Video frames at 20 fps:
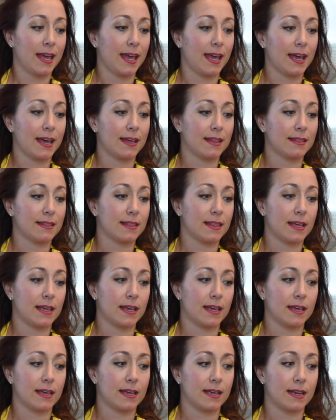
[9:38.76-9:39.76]
And
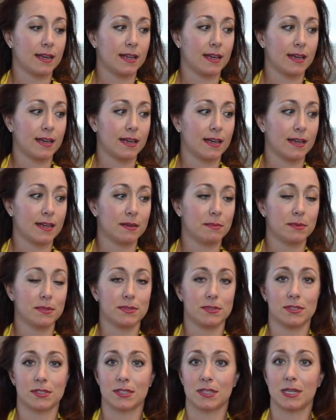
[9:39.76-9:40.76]
then
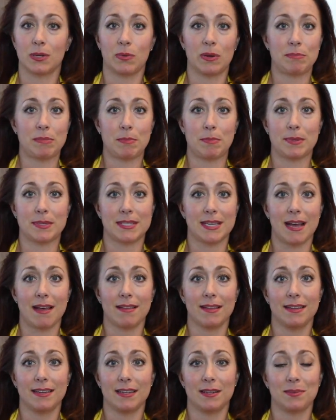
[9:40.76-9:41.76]
just going to whip up a
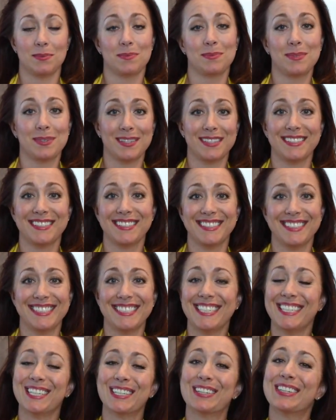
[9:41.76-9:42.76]
salad and
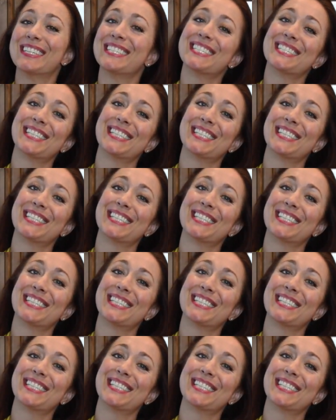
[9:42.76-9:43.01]
dinner is